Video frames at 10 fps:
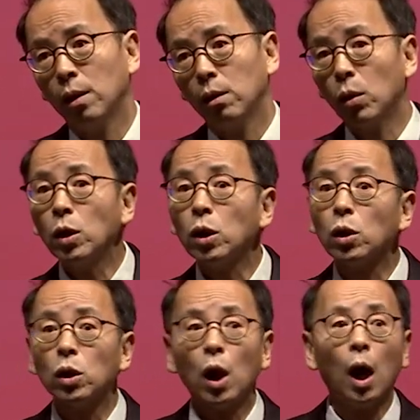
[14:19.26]
This
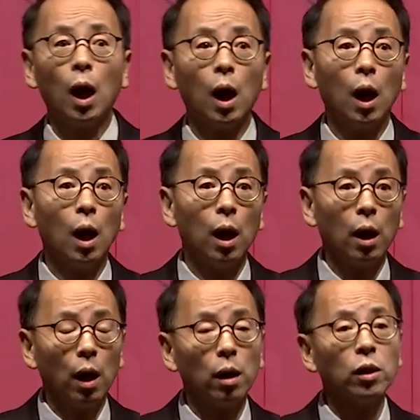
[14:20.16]
is
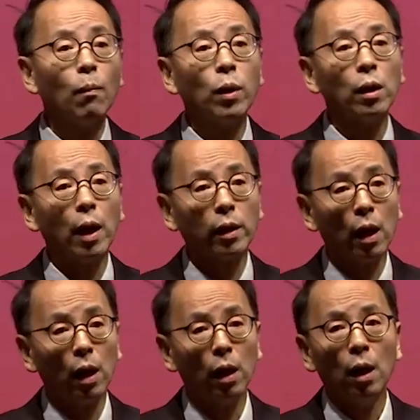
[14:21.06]
something
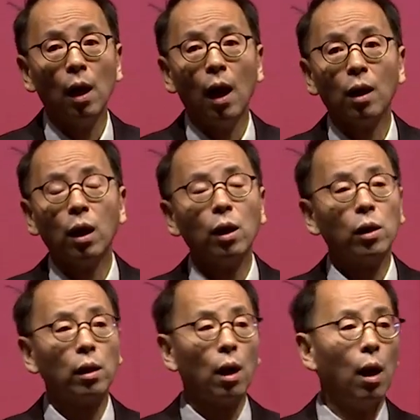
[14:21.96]
that I think
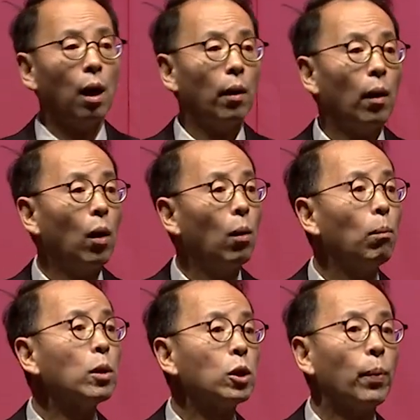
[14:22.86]
that
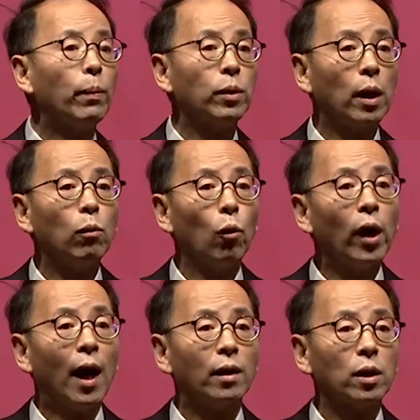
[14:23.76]
most people didn't
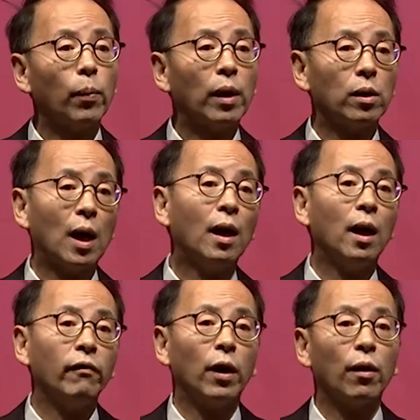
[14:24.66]
realize, because I
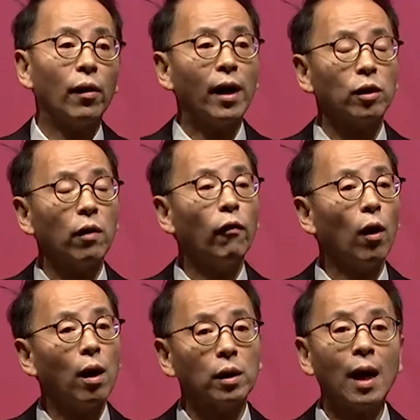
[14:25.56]
lived in the United States for a
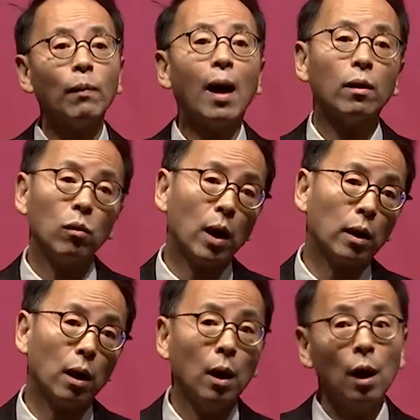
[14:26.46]
long time. I know
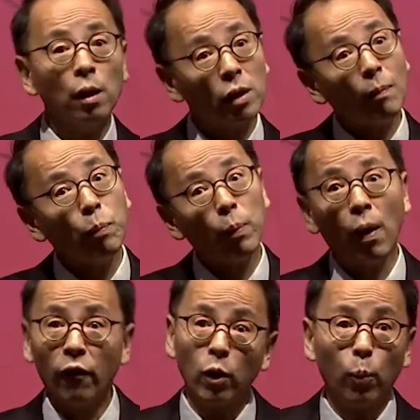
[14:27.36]
that some people are
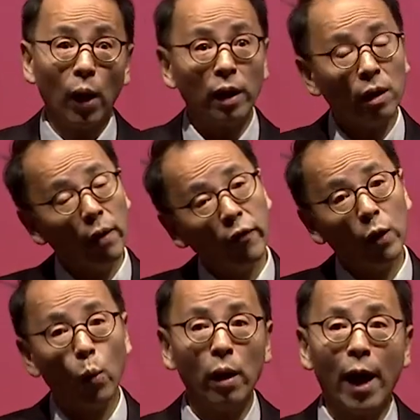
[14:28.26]
very bright and very
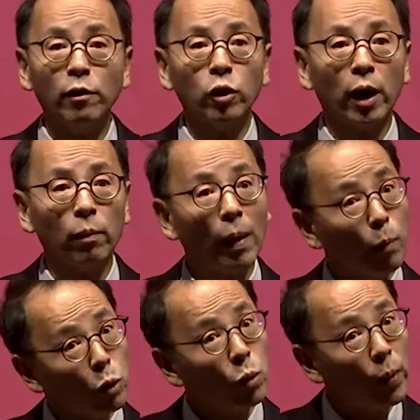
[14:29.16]
well educated, but
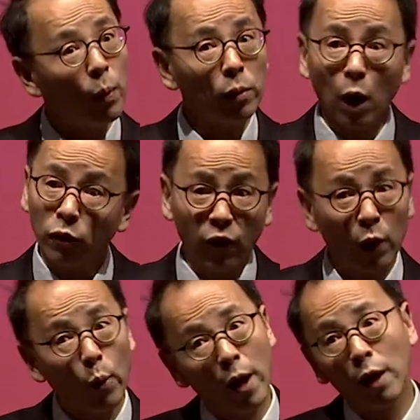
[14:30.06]
most people are not very
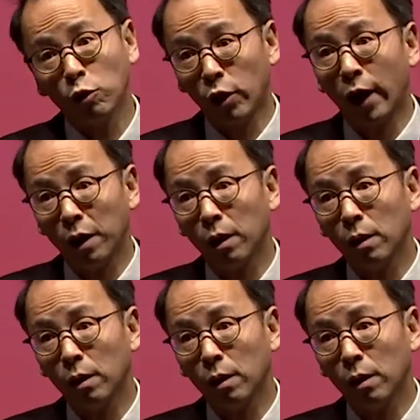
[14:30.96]
well educated.